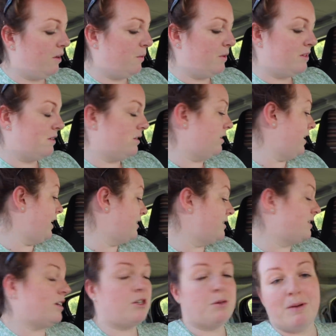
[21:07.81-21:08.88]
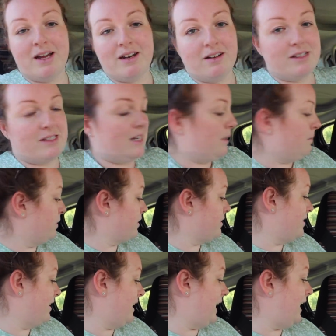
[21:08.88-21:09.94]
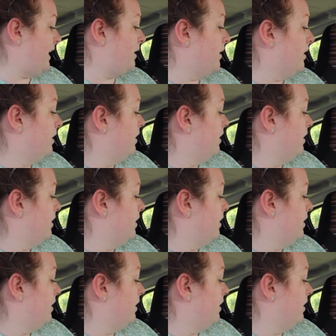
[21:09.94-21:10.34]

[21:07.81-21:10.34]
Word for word: I went, I had such a bad night's sleep because of the heat.